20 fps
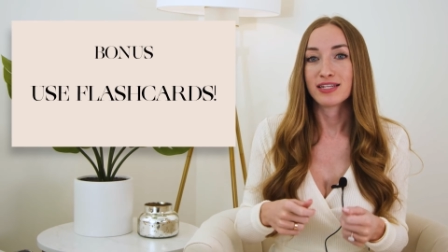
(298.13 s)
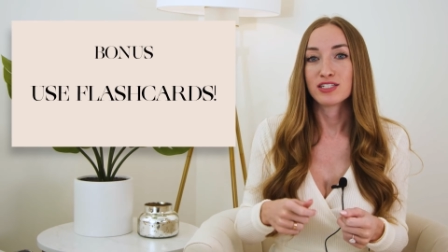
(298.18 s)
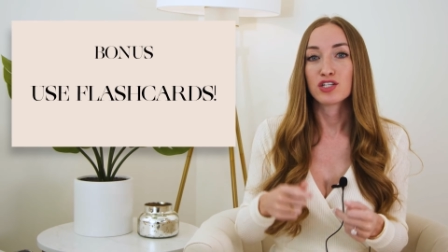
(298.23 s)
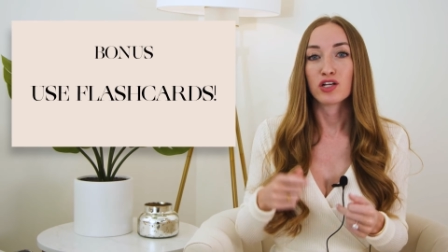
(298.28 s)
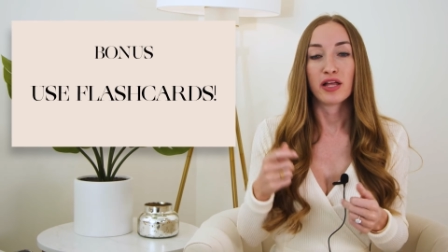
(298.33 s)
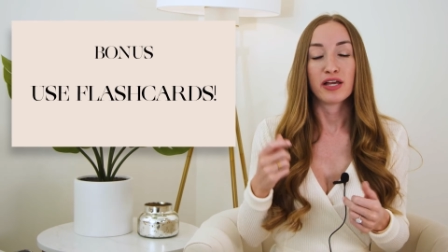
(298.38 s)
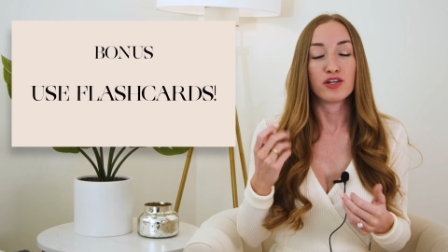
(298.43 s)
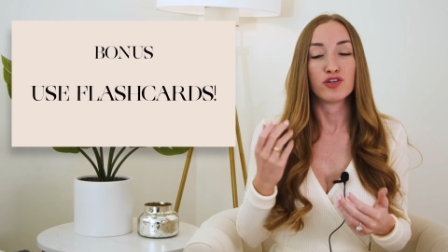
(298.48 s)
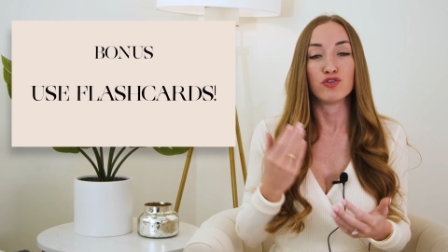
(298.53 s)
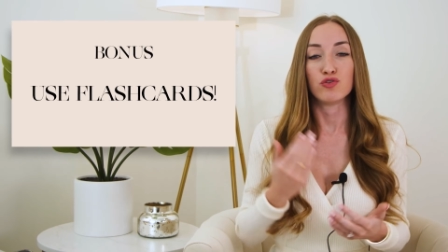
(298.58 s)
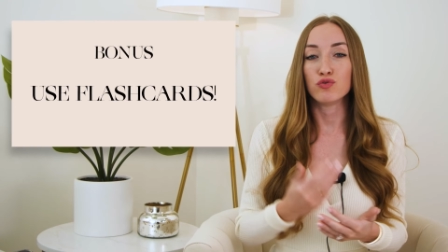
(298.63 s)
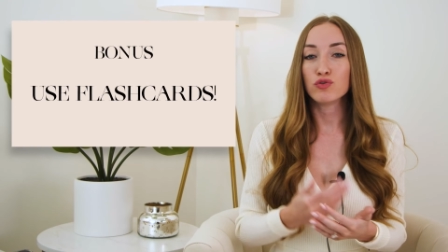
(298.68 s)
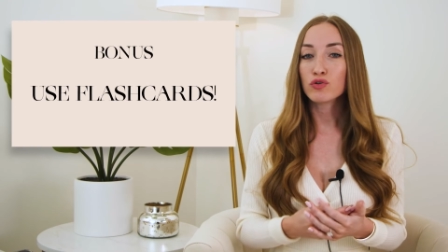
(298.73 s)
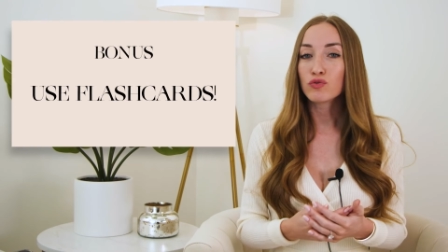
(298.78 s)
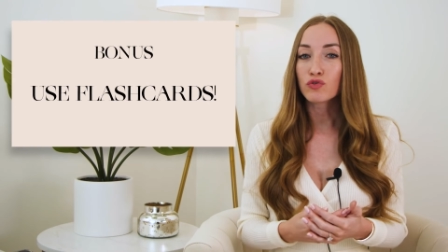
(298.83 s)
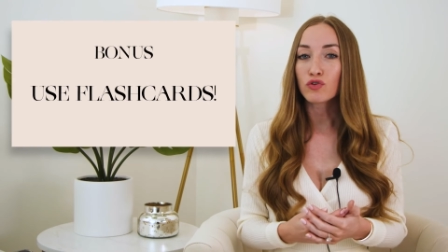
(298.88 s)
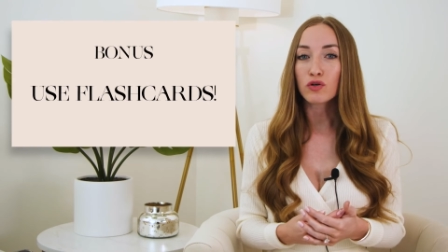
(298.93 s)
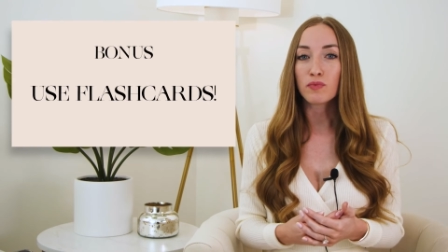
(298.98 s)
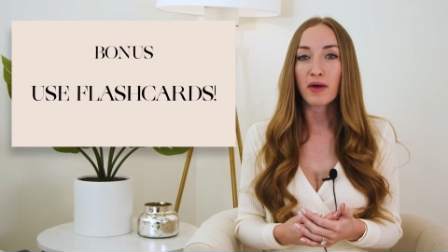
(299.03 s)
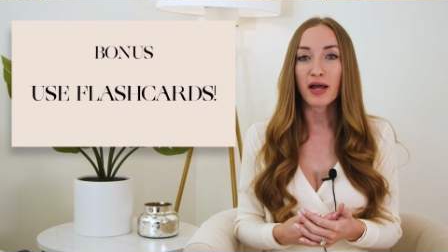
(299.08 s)
until I knew the
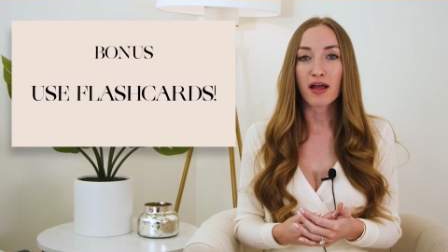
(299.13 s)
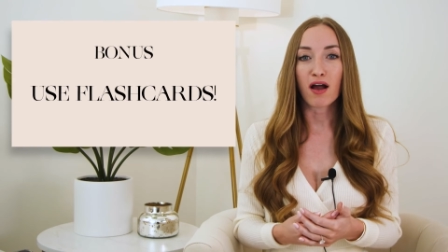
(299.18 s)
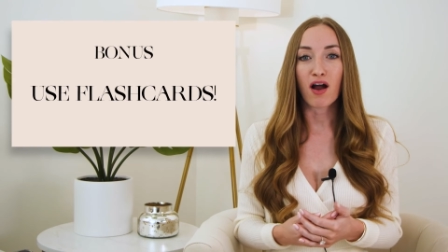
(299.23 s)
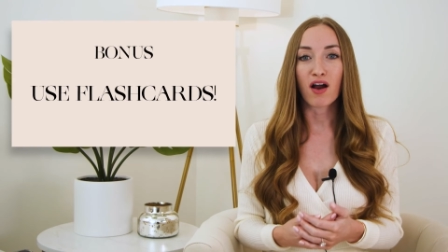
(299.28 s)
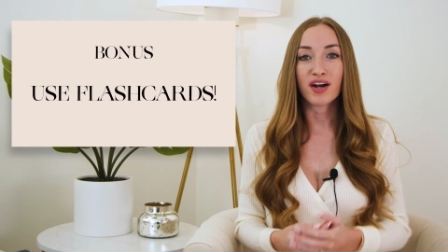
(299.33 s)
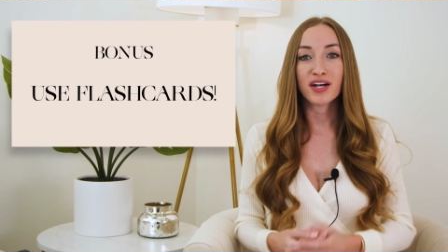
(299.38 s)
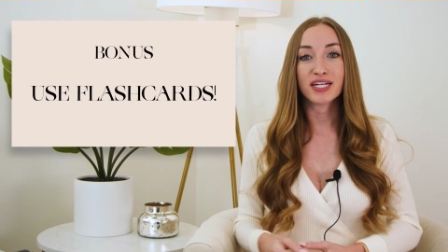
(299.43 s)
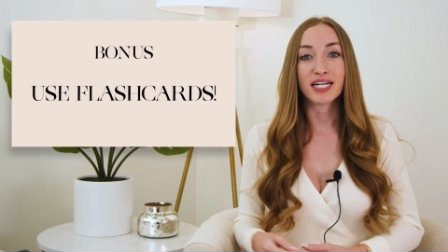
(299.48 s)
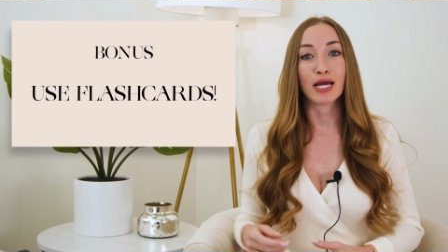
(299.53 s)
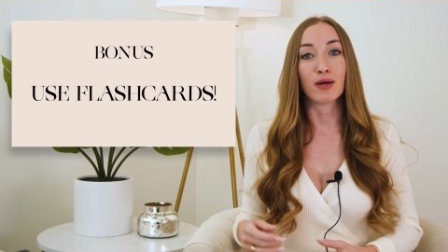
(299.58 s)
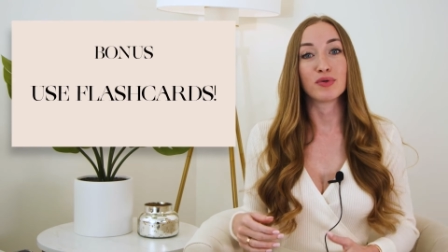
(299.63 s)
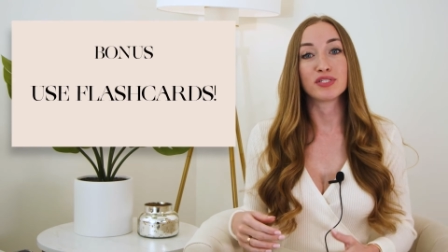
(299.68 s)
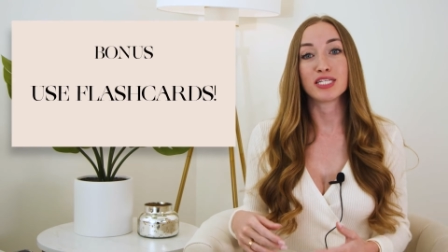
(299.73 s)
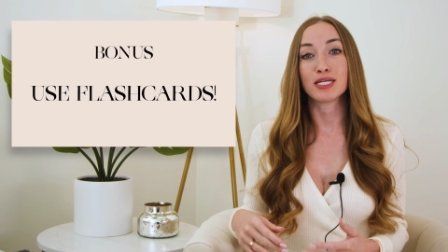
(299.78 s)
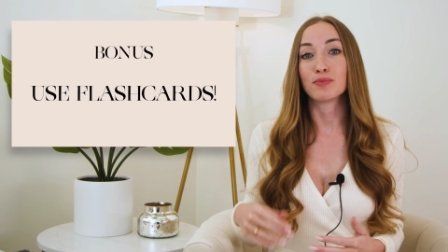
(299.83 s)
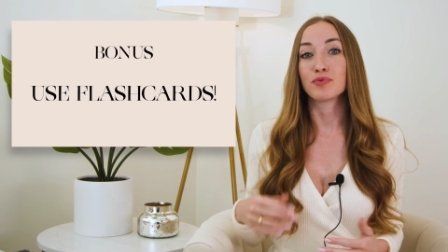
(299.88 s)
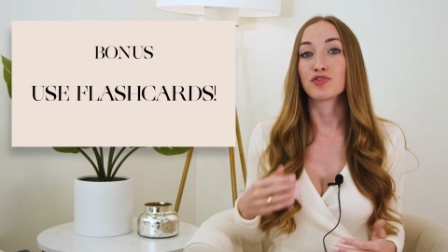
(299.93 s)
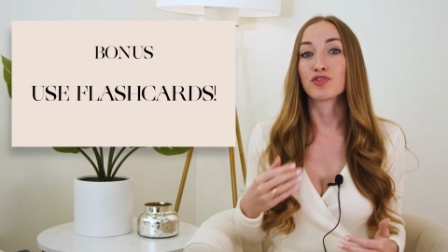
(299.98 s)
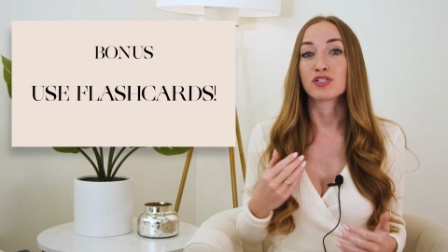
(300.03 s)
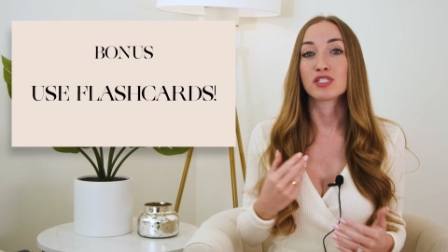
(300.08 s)
rule by heart and I was
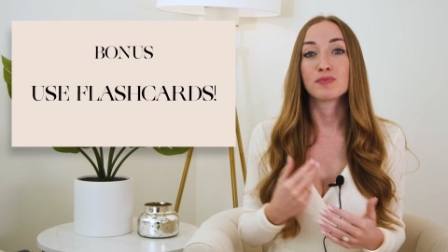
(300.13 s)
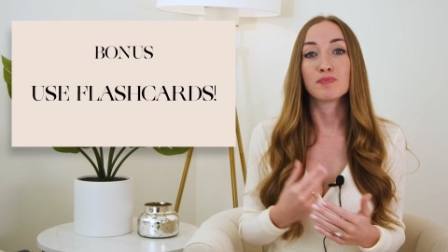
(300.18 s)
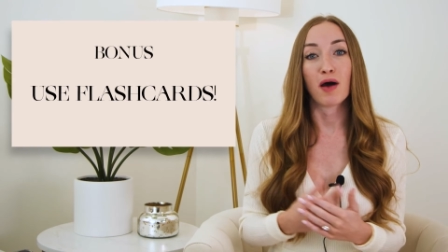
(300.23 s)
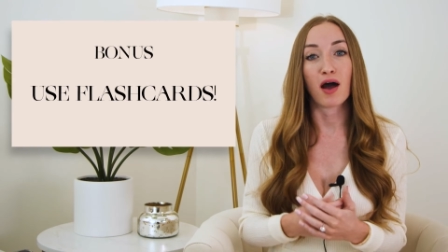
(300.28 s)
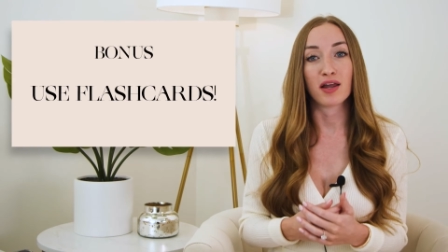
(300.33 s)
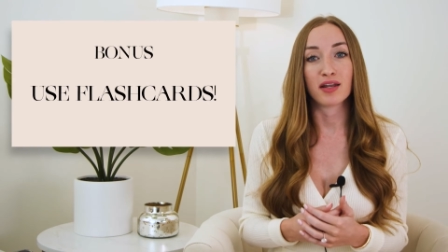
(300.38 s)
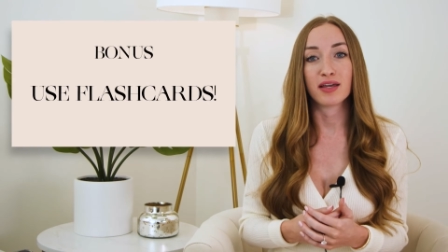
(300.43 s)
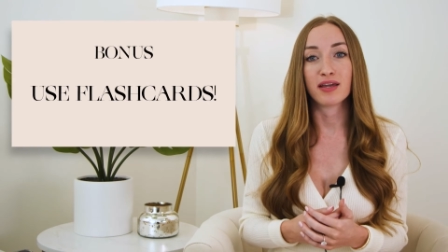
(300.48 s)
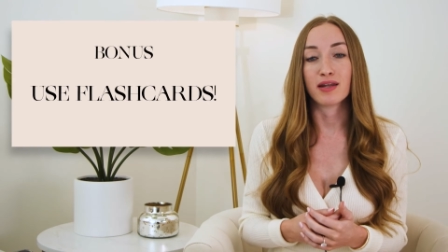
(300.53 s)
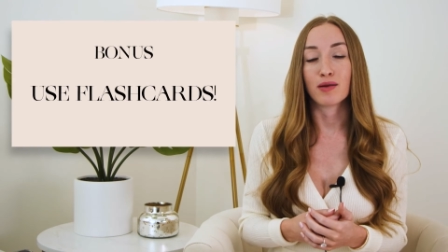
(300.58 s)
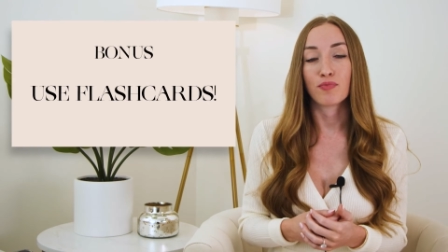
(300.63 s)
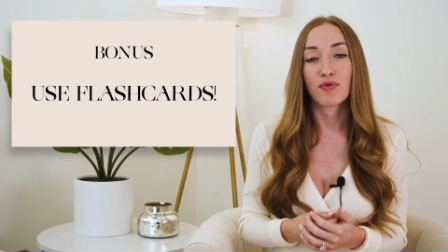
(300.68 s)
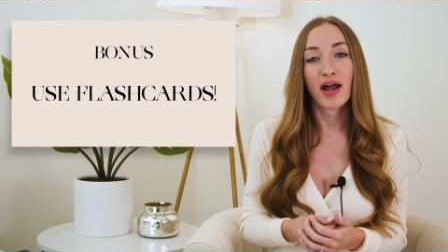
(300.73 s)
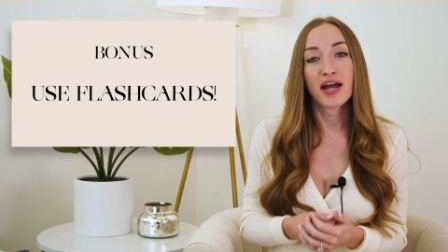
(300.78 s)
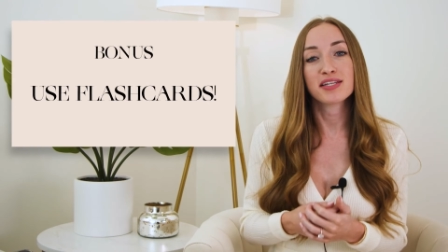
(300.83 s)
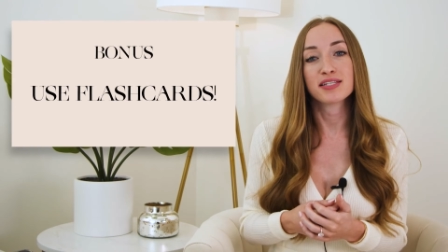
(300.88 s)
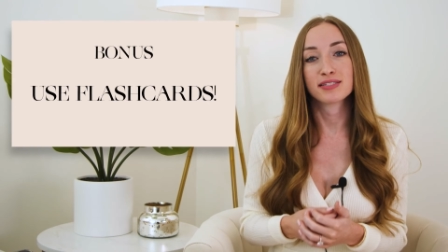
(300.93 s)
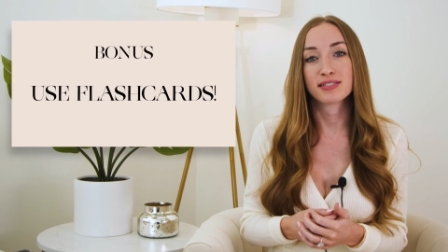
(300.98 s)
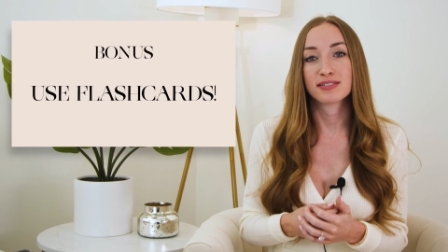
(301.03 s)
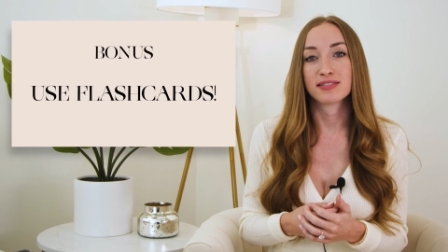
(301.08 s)
able to spot it in a
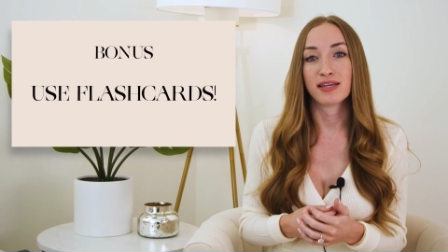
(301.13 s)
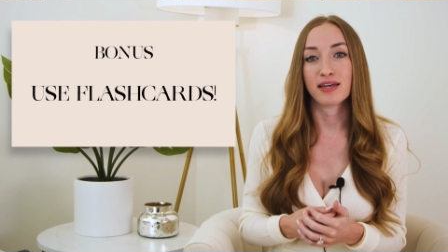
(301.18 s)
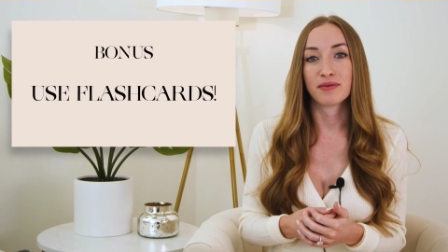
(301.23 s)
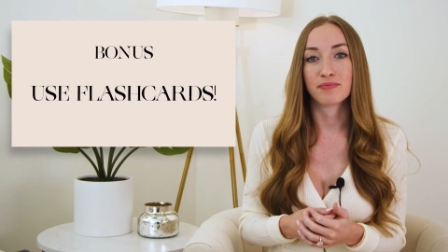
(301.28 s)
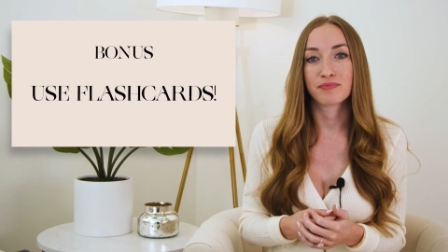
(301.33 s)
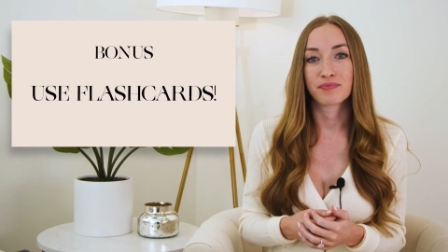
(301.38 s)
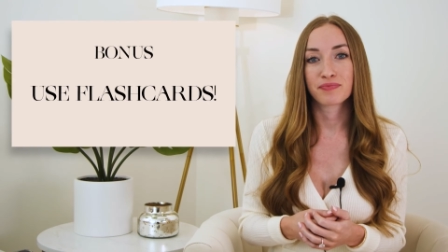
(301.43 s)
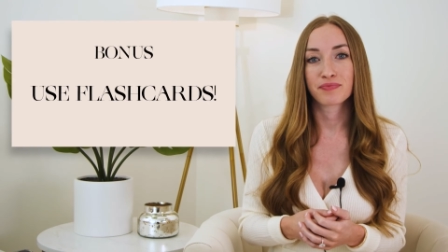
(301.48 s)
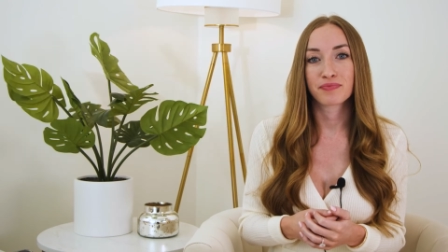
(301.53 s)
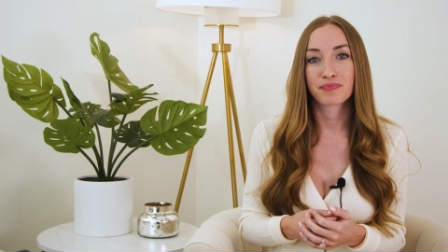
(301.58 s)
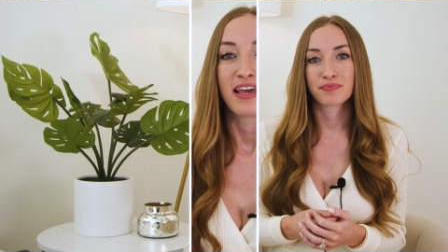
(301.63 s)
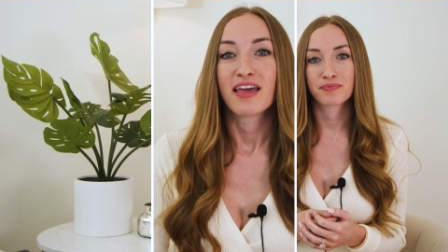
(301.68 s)
practice exam.